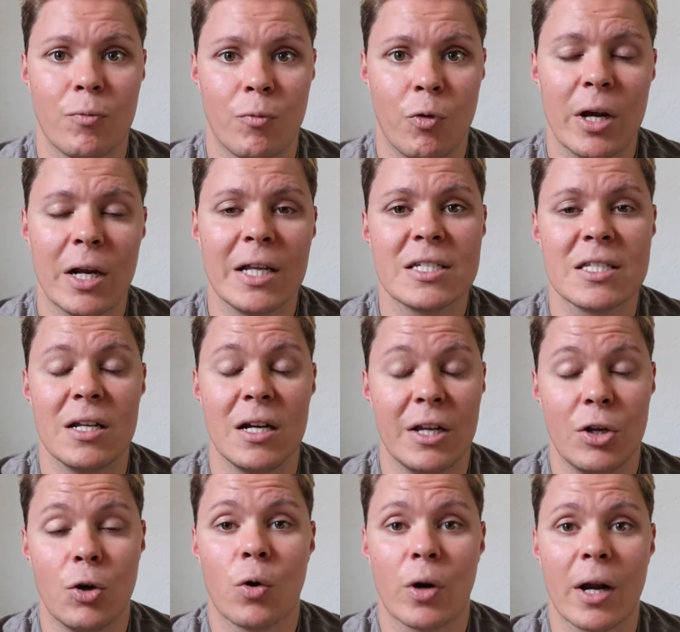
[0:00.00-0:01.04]

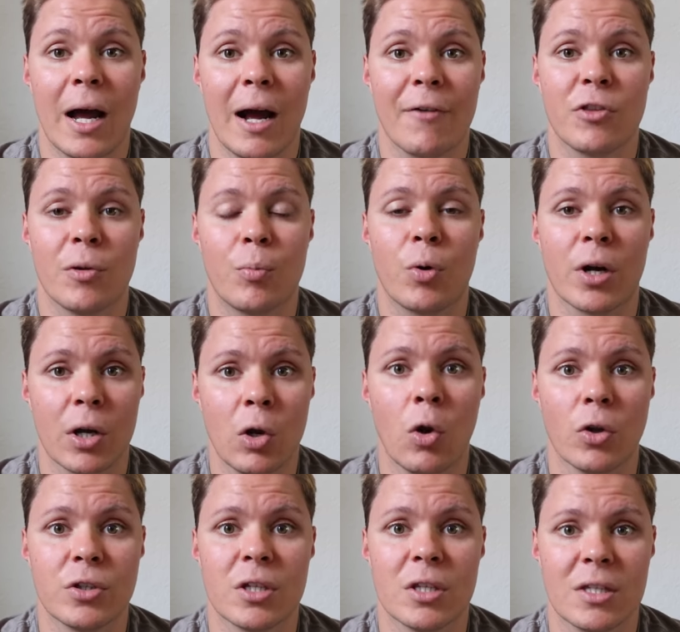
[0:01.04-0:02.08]
realistically, you're going to have to bring a
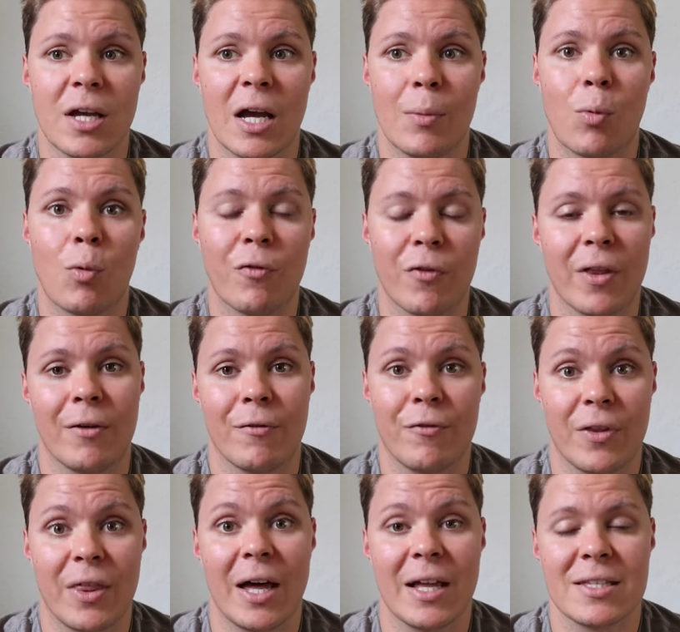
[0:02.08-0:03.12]
lot to the table for that,
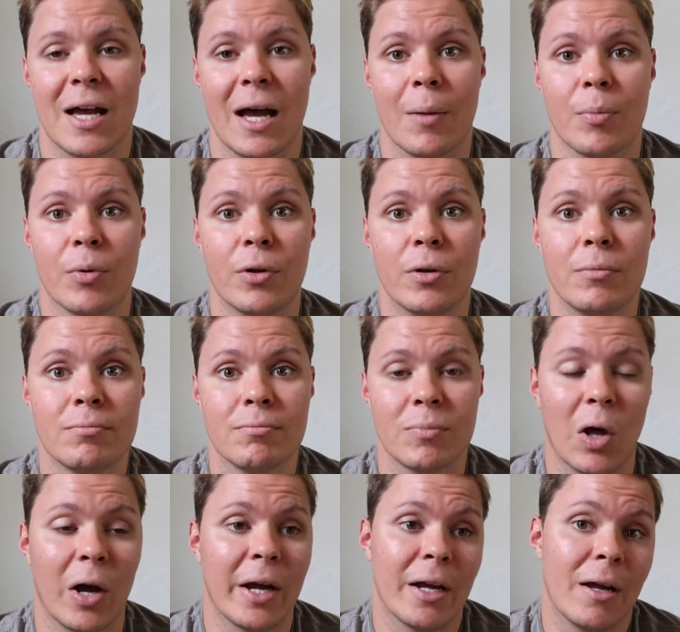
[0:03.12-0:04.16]
for that to happen
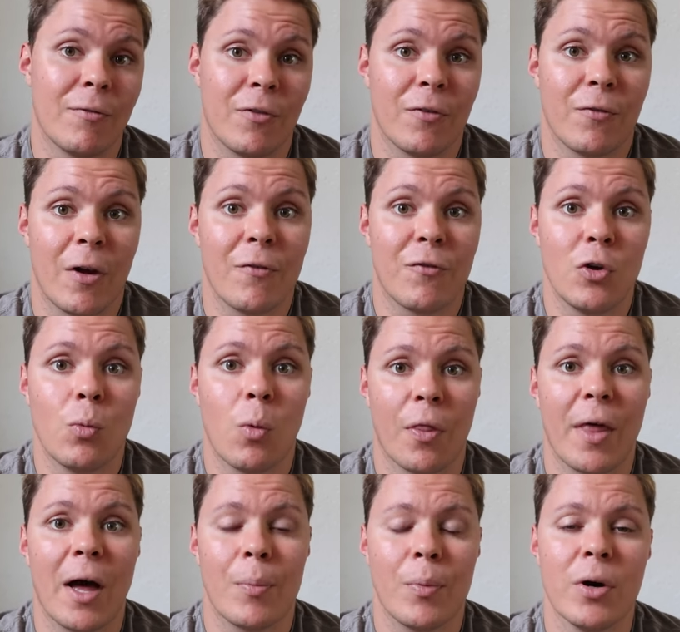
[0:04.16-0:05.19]
like if, if, if you
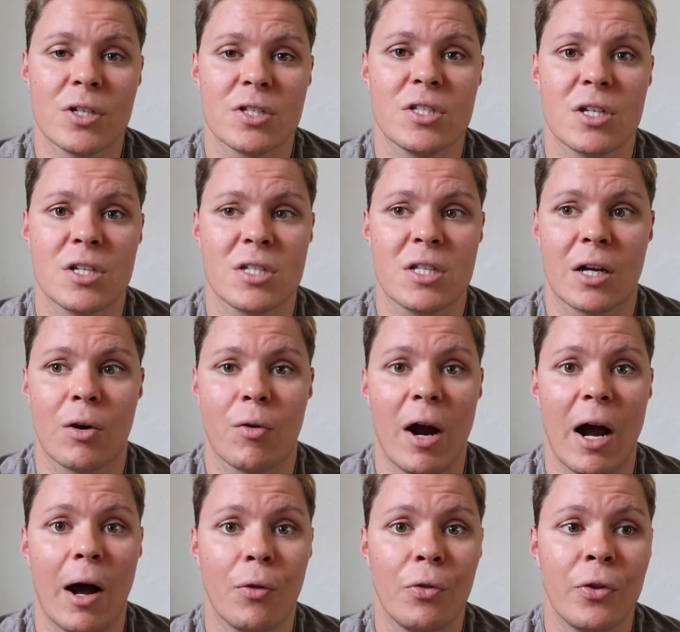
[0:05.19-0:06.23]
want that person to stick
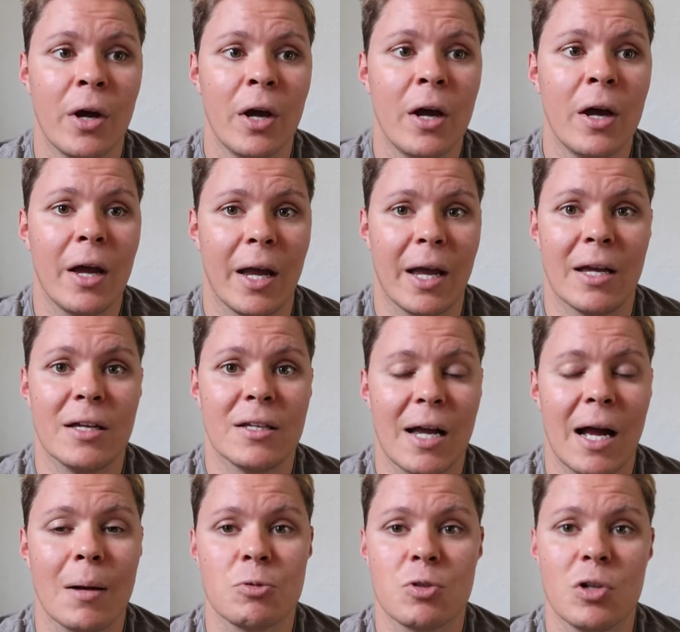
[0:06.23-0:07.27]
around it is
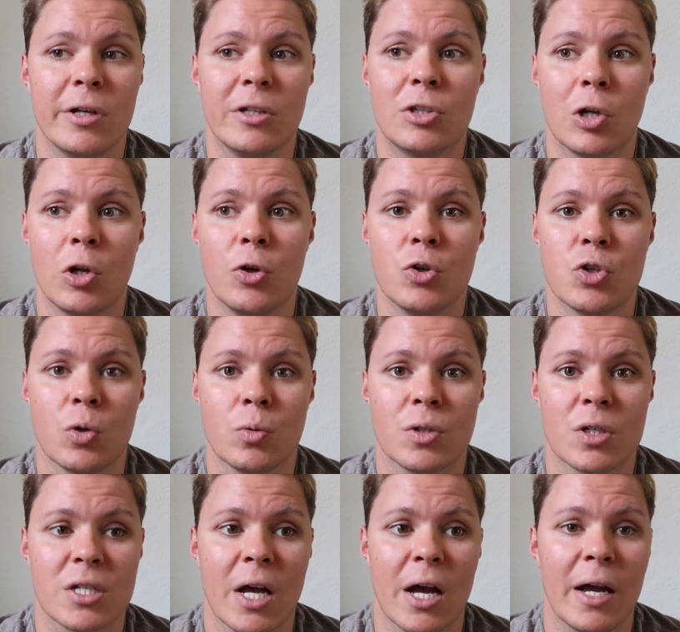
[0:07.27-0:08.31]
absolutely delusional
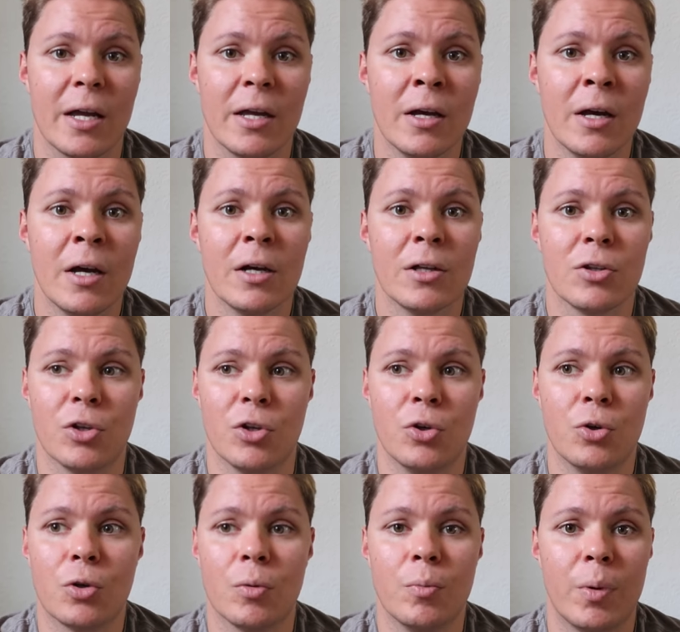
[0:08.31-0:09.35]
to say that
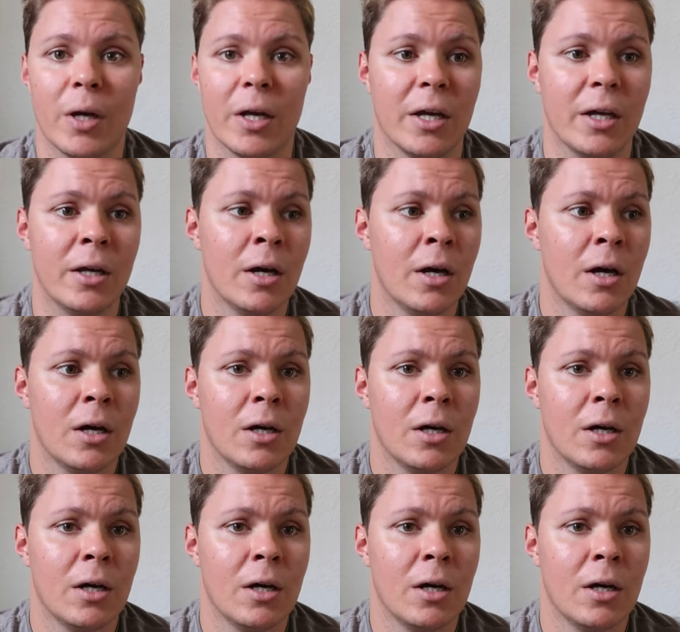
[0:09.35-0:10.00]
you can be